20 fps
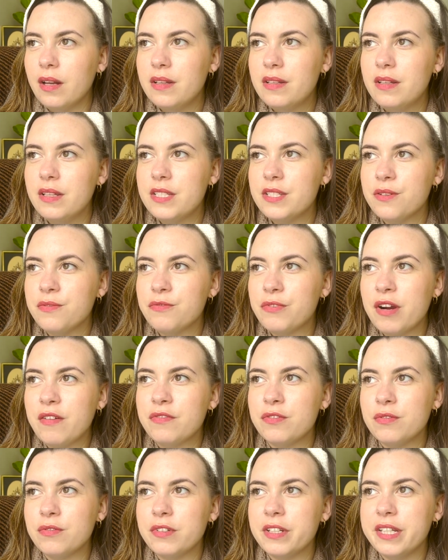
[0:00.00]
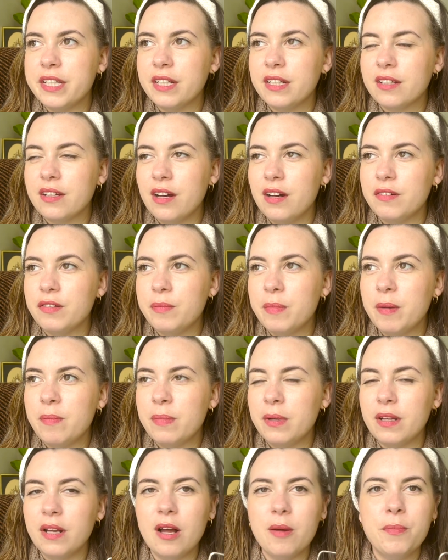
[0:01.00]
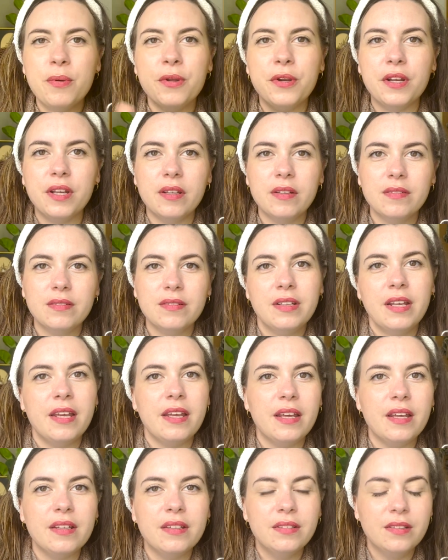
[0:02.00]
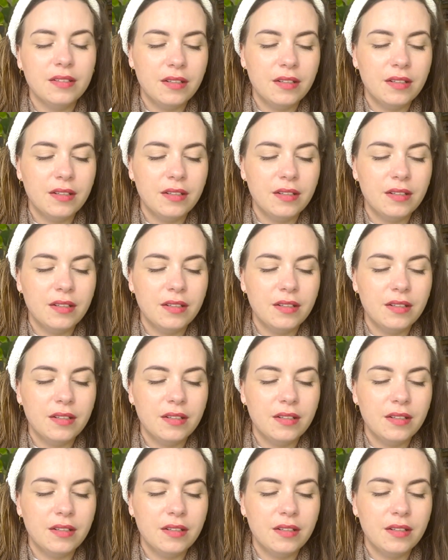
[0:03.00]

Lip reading: It's on Ravelry, I can't remember, I'll put it here.